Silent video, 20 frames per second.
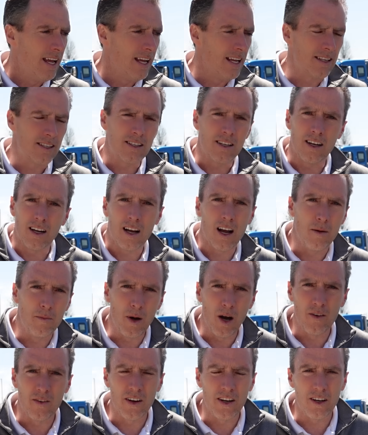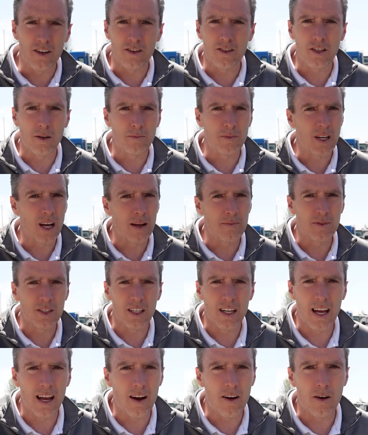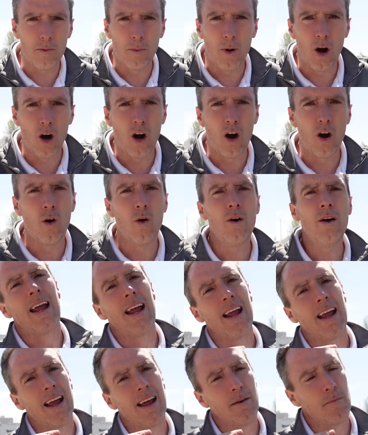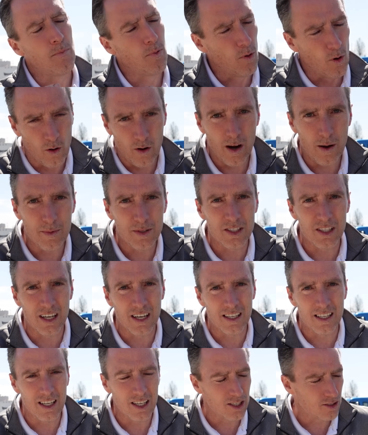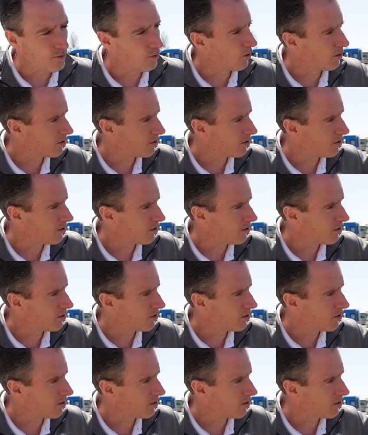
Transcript: He's gonna come over here sometime today or tomorrow and program a set of keys for